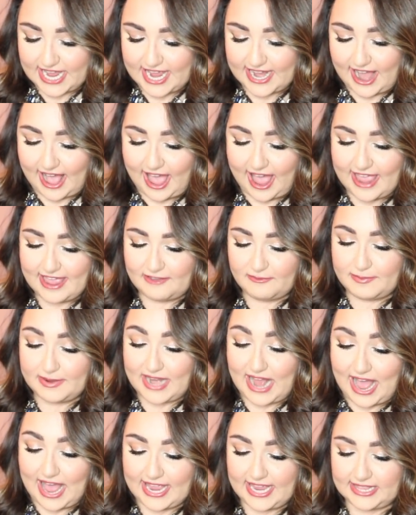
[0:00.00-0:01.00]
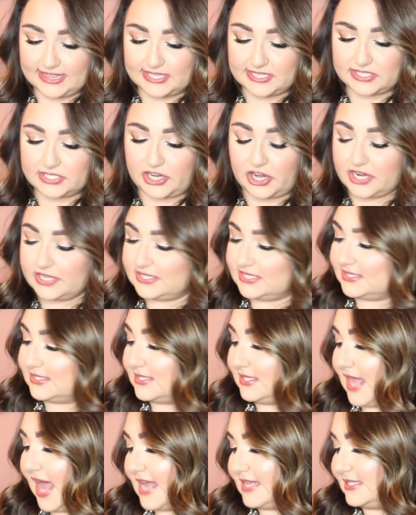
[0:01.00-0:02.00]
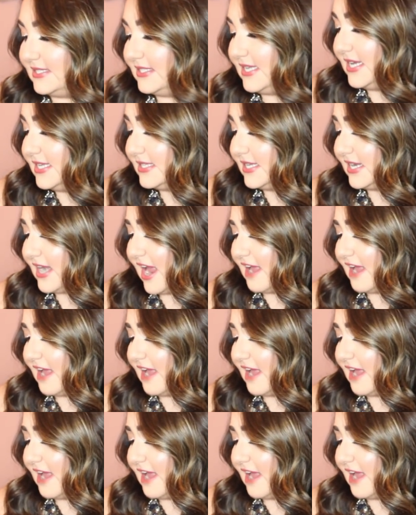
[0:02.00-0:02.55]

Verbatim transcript: and I have been eyeing this skirt since last season.